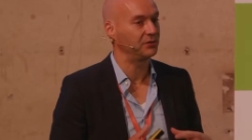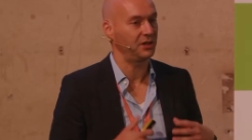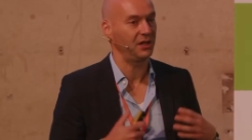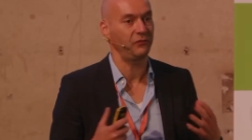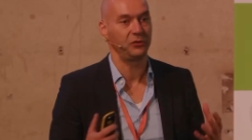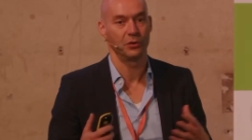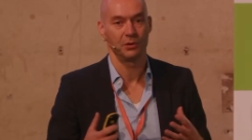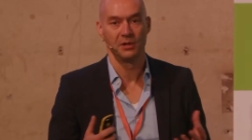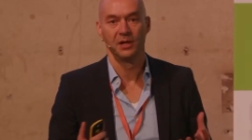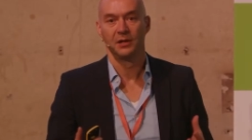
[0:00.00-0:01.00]
if your
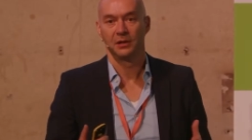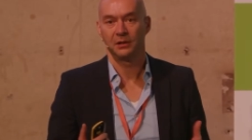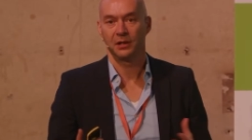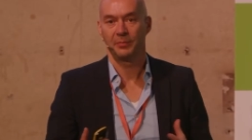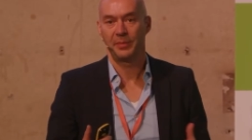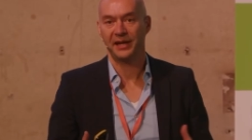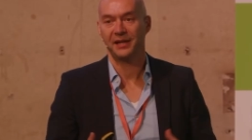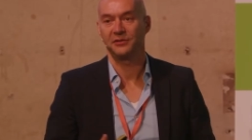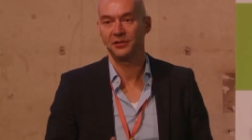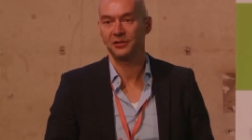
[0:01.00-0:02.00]
back-end
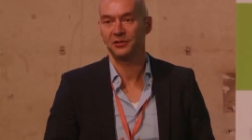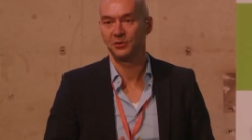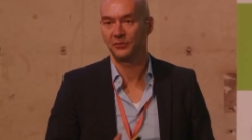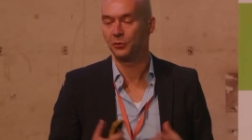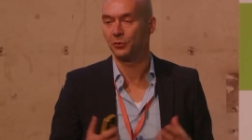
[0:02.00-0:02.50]
systems, if your